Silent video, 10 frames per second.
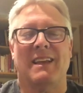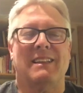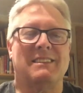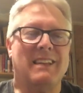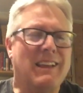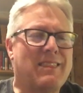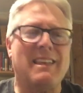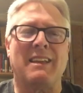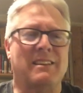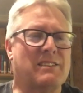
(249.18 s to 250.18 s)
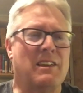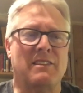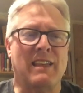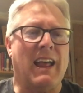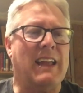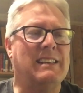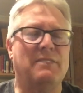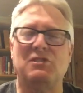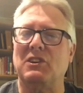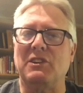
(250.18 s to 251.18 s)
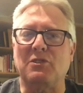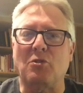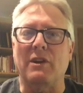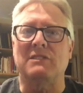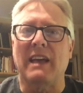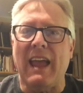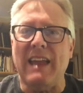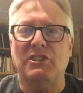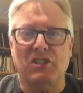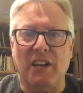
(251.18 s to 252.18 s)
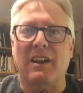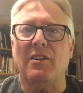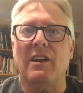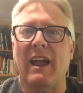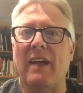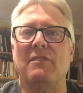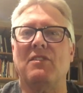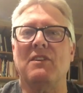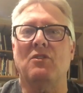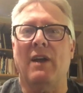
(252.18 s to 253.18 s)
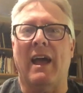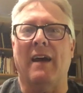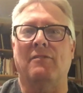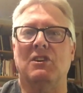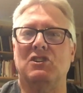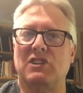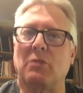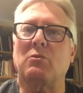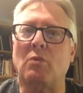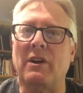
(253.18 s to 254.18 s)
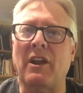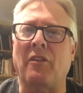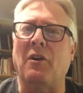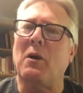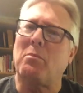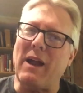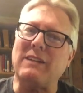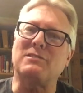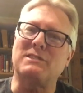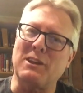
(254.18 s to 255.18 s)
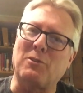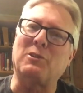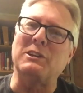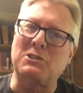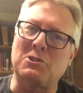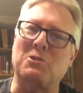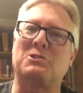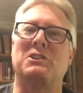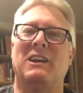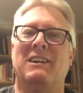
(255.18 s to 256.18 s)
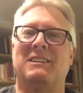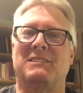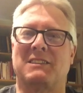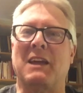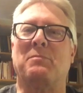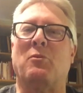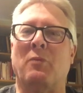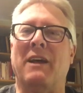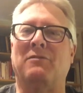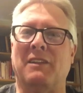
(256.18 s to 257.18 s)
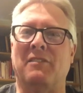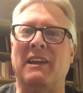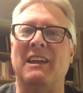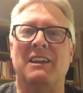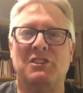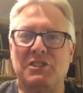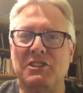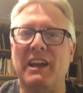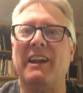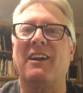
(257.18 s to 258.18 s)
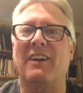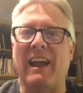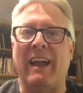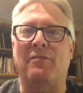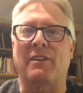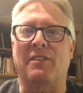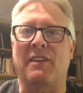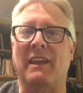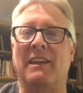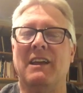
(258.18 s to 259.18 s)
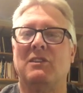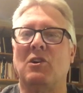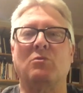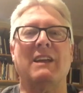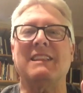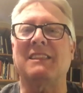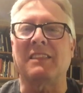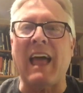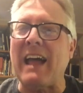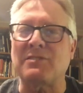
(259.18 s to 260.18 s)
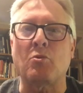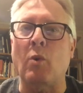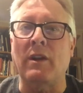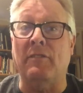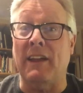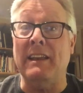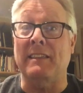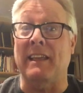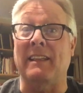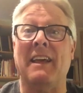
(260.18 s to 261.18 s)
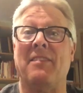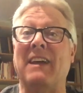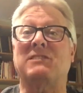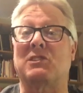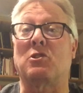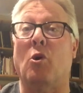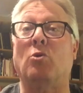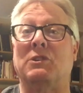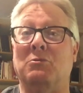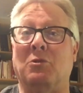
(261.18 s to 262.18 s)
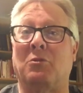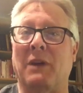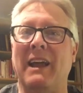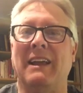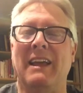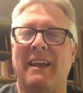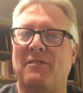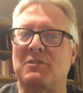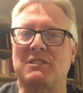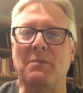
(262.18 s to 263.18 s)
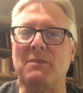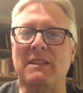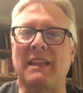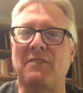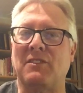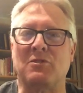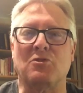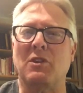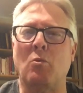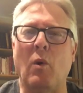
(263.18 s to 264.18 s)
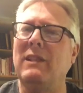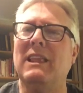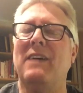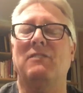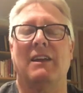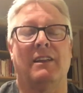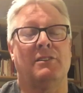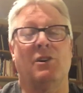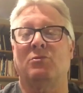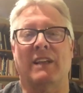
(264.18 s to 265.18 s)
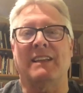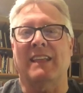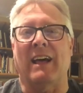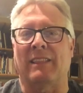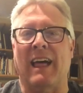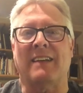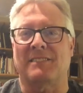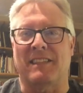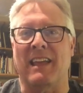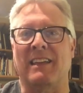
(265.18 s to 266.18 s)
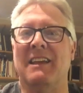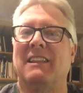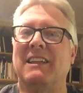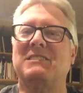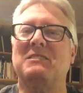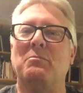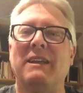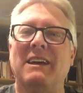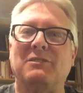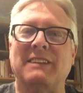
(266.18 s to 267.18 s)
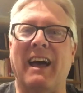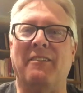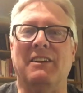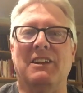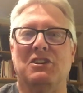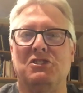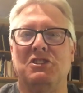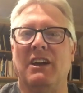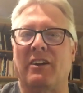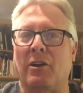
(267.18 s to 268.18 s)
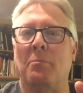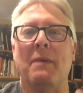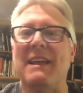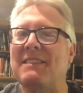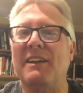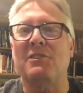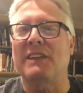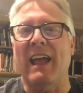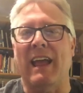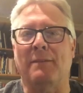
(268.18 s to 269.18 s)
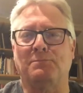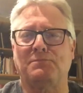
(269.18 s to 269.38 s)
The second thing is that idea of sharing your toys. Hey, share everything you have. Share with one another. Practice the early church disciple way of living. Share everything. Don't take the last one of anything. That's the golden rule, right? If there's something left and there's only one left, don't take that last thing. Let somebody else have it. Share. It'll make their day.